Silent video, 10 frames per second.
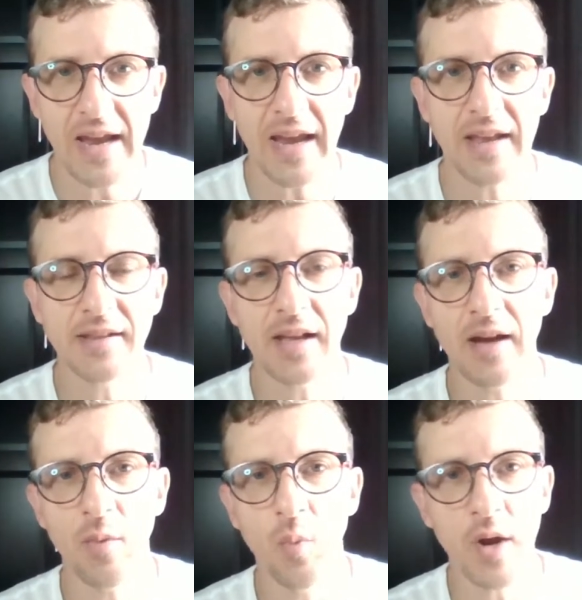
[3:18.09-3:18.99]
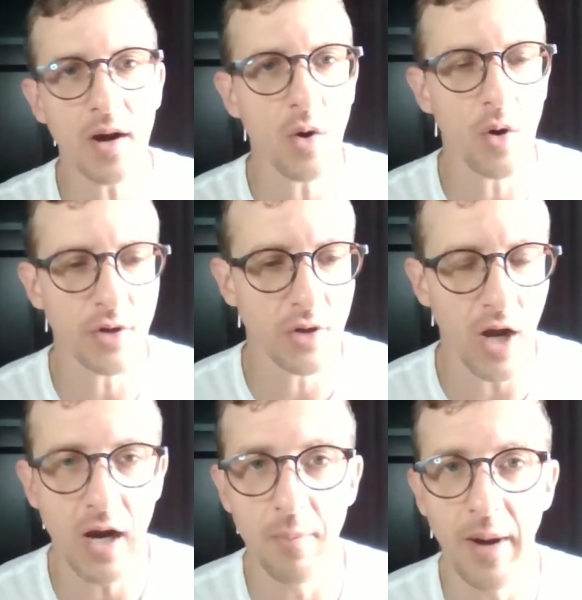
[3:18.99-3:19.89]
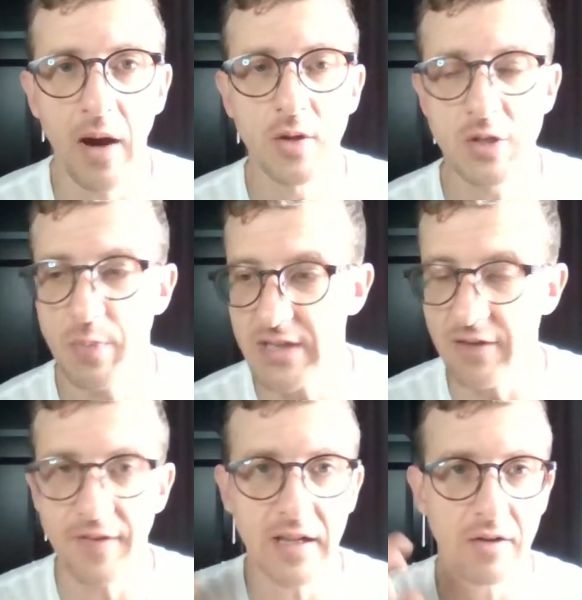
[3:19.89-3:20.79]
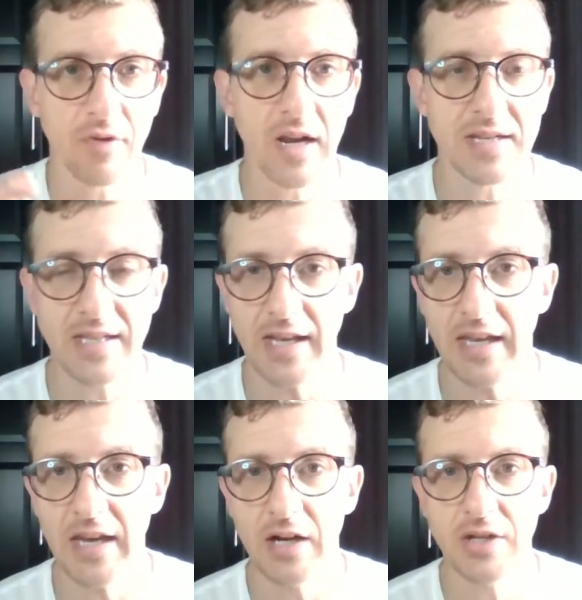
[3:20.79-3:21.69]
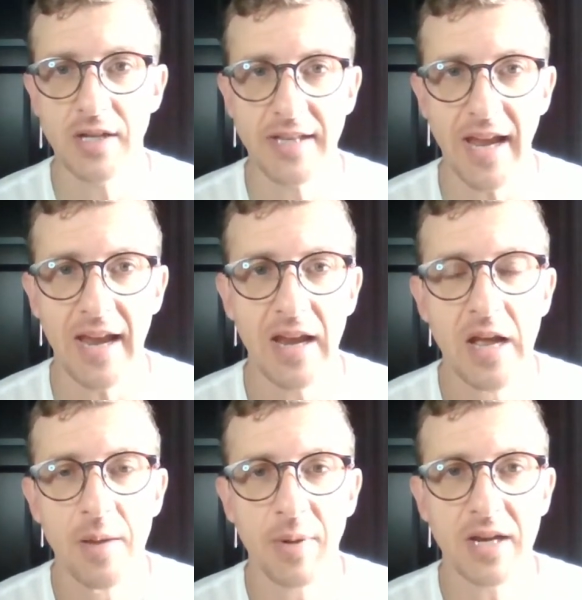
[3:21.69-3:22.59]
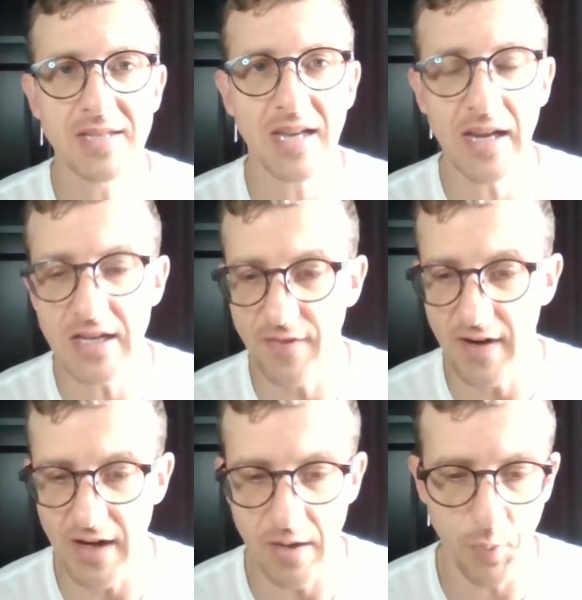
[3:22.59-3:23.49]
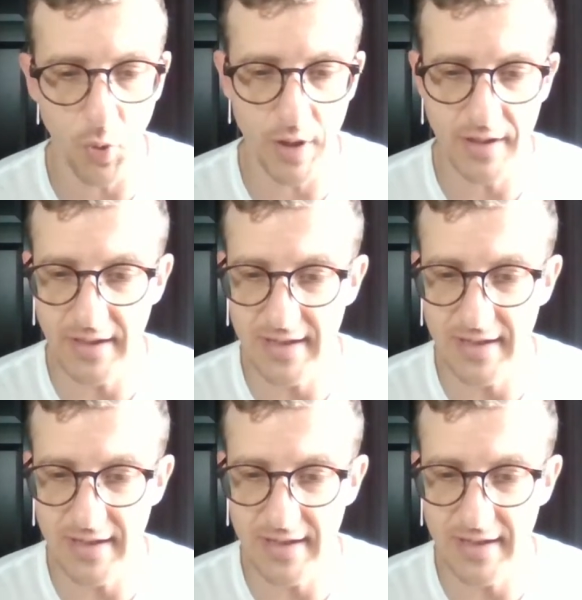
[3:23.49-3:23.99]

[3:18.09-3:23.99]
And we are going to talk about specifically real estate here today because it is very important.